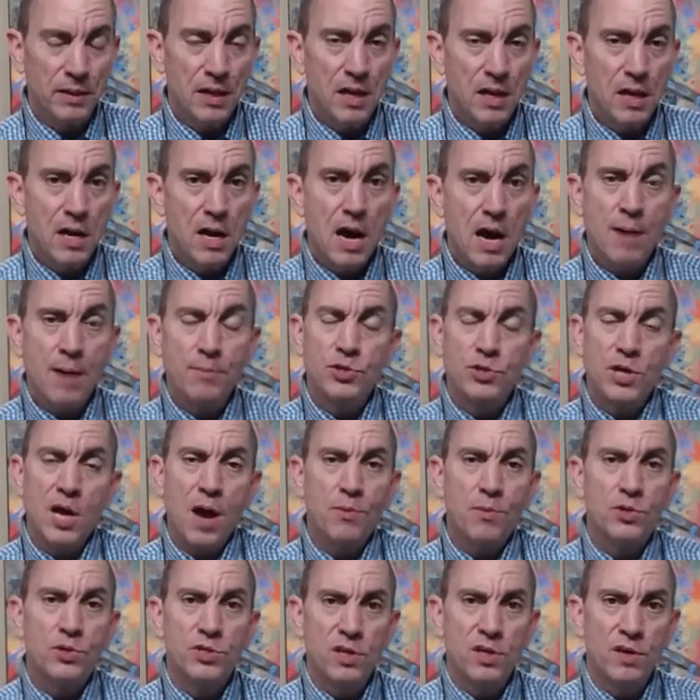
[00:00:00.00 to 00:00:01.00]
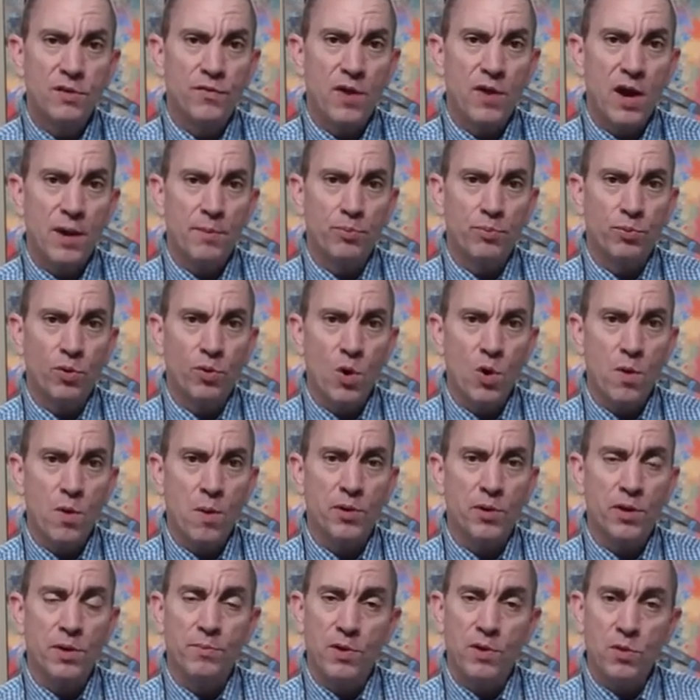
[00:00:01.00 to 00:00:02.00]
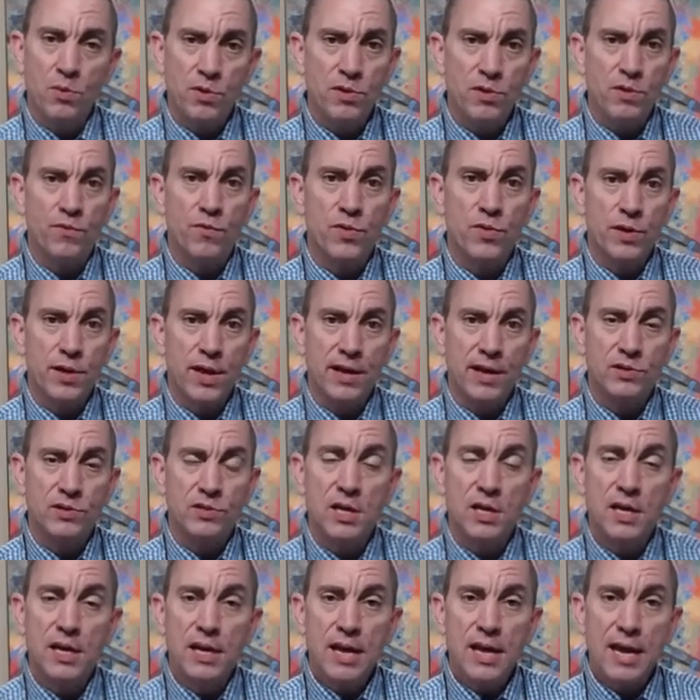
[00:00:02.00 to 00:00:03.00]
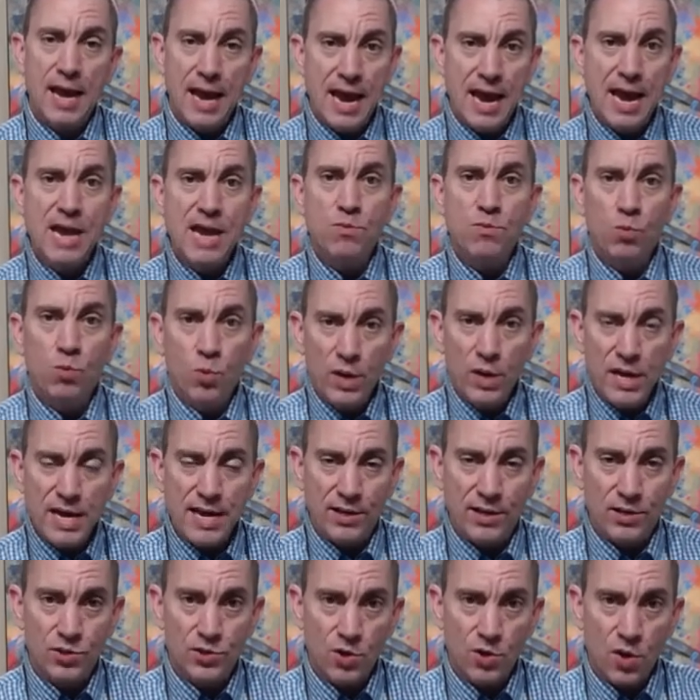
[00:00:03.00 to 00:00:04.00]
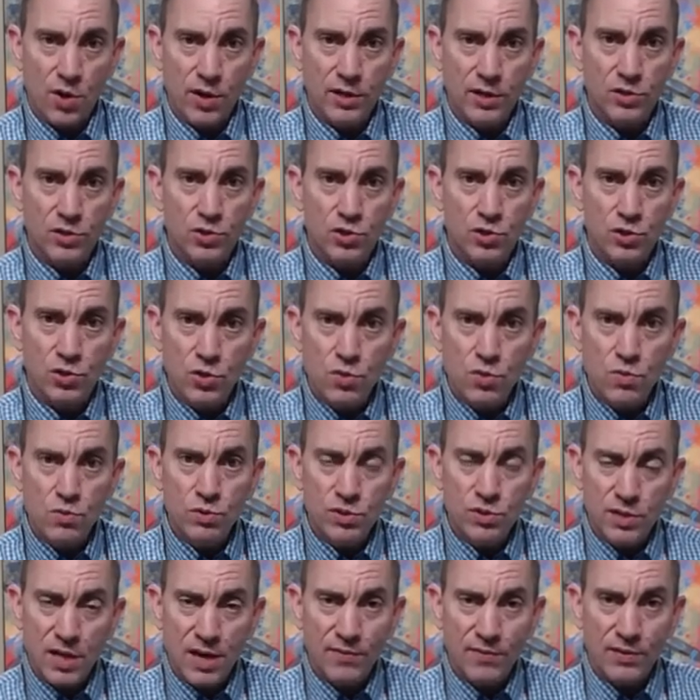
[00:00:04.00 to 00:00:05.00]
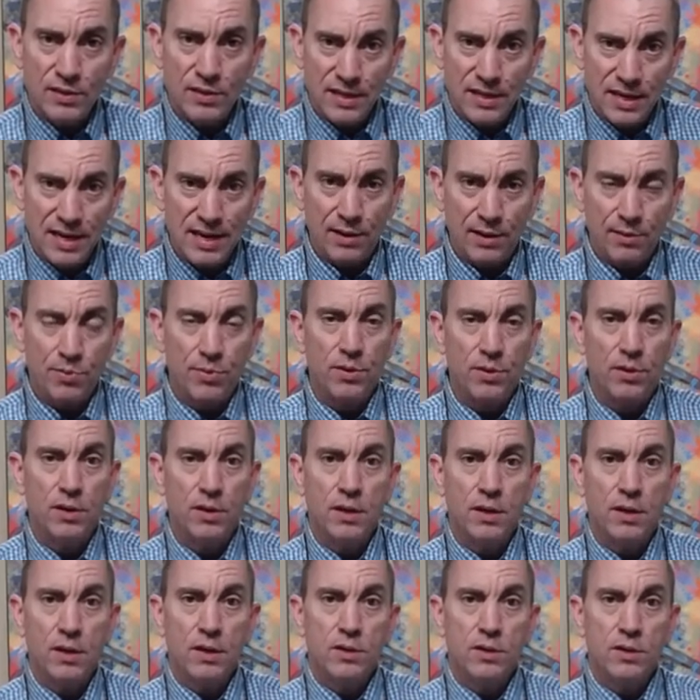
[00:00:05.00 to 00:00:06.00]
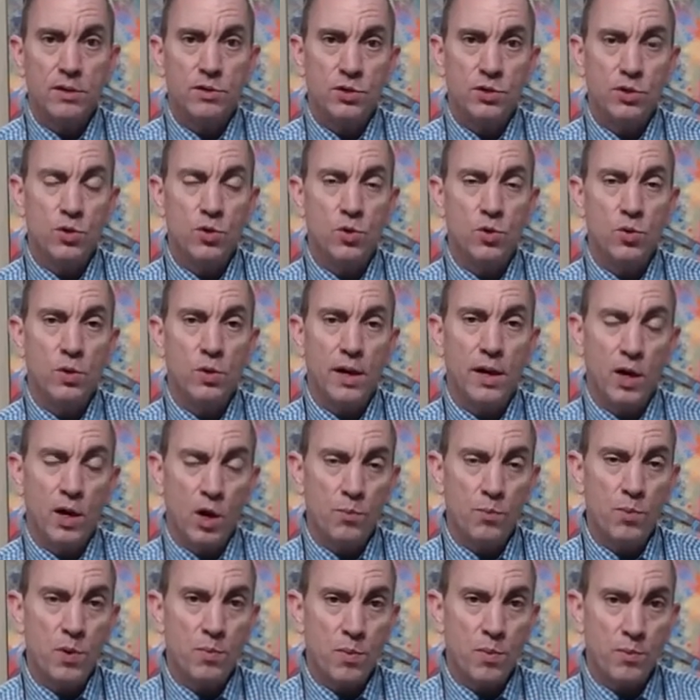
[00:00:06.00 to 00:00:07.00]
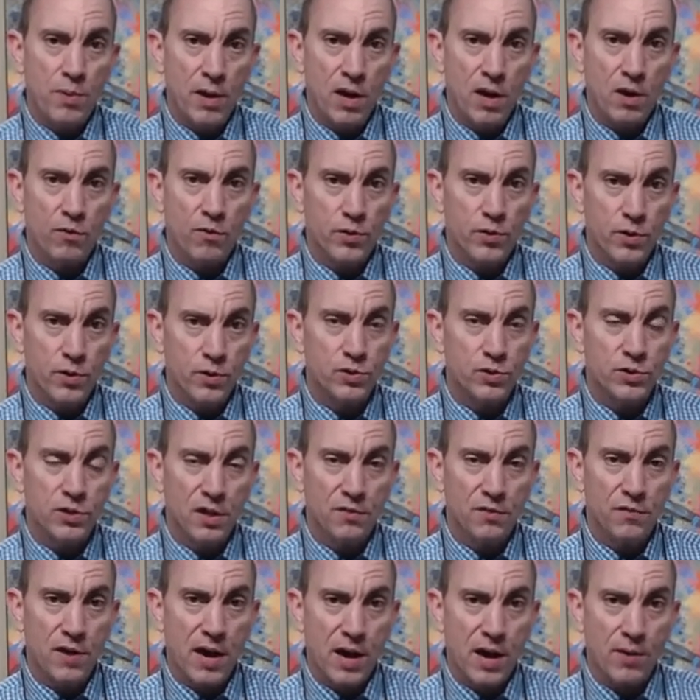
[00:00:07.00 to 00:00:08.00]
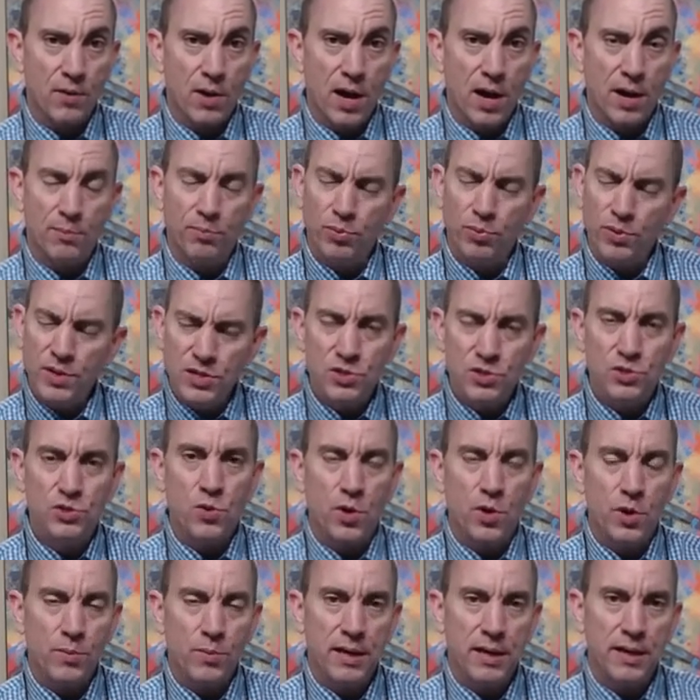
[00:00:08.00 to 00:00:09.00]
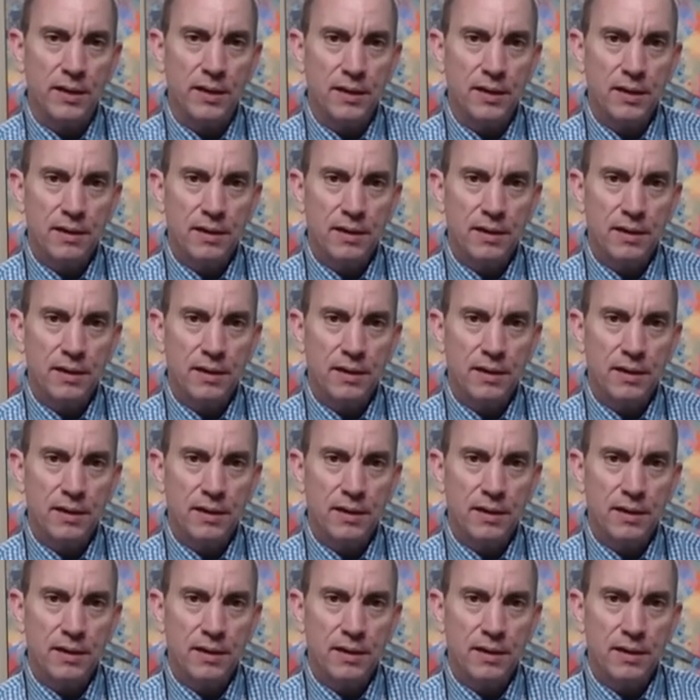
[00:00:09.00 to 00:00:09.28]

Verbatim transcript: I'm Todd with C F I Pro. I'm going to be with you for the next eight weeks starting June seventeenth to help you prepare for your C F I ride. Please join me.